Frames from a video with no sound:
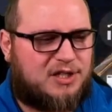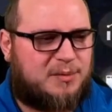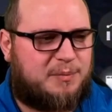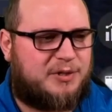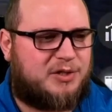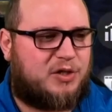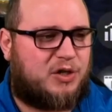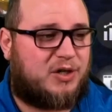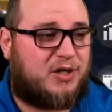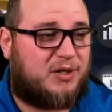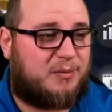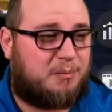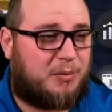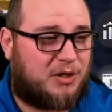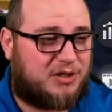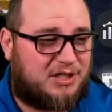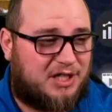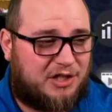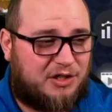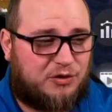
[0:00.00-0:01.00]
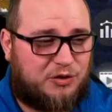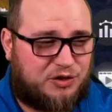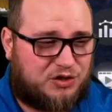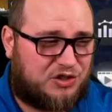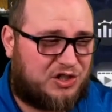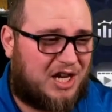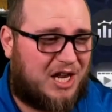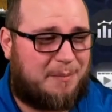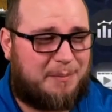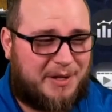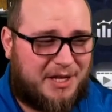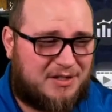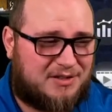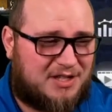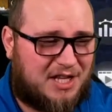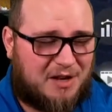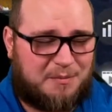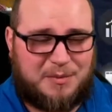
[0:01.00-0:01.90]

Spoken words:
the particular champions that